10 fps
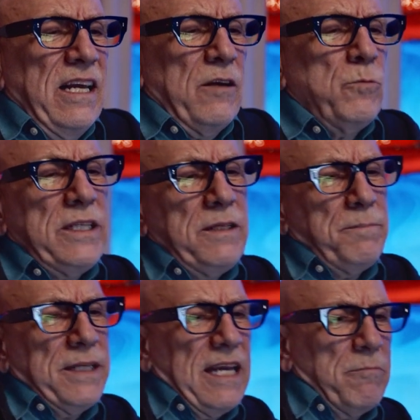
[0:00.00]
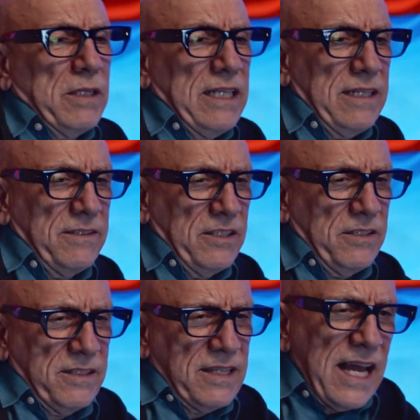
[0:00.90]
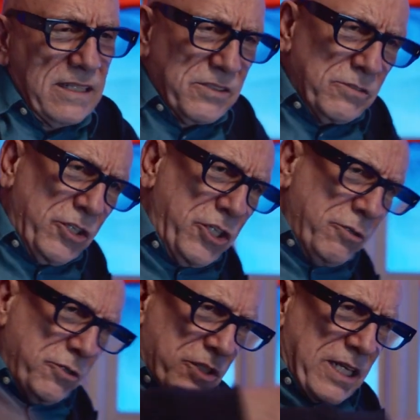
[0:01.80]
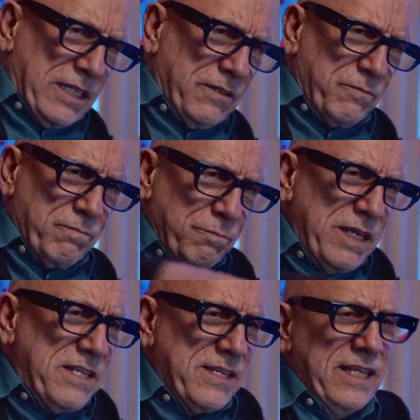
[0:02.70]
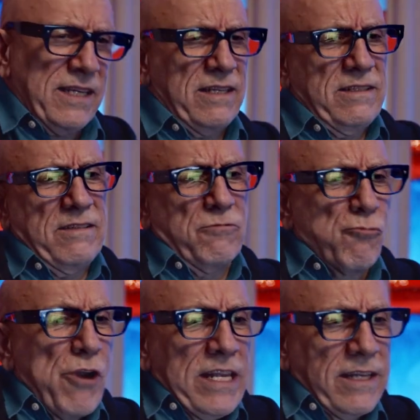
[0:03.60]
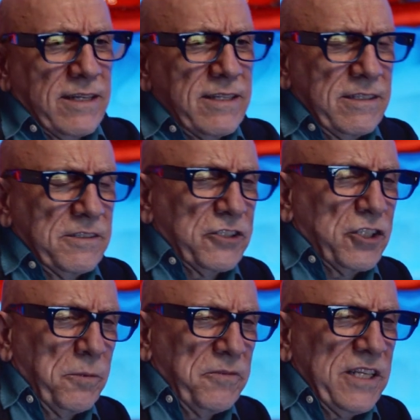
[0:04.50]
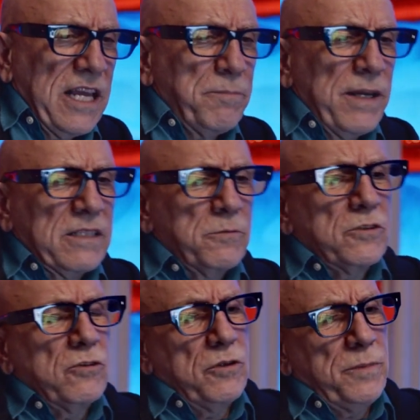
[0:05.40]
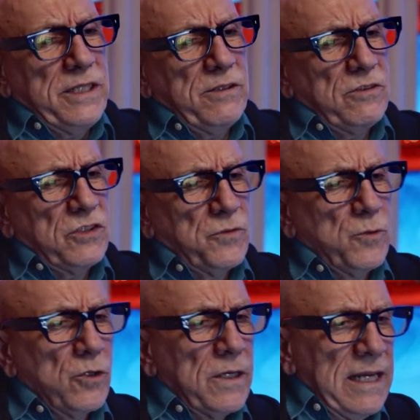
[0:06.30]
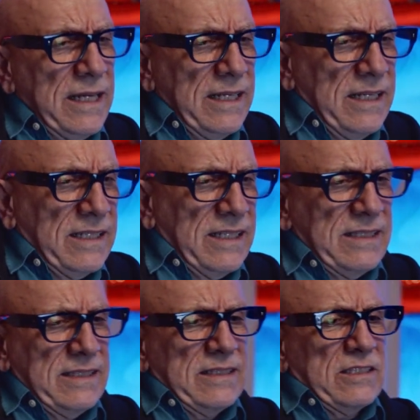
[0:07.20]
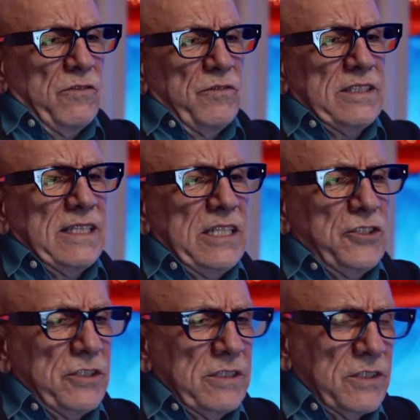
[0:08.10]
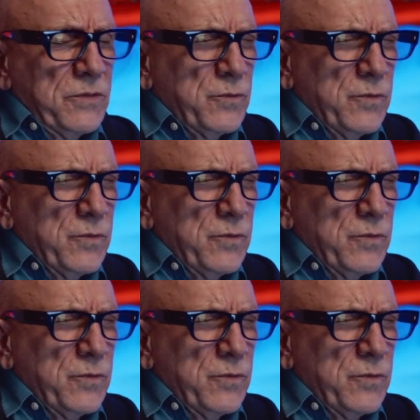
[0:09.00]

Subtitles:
And when it became clear that that huge kind of meeting ring at the top of the apex was going to be used for conversations,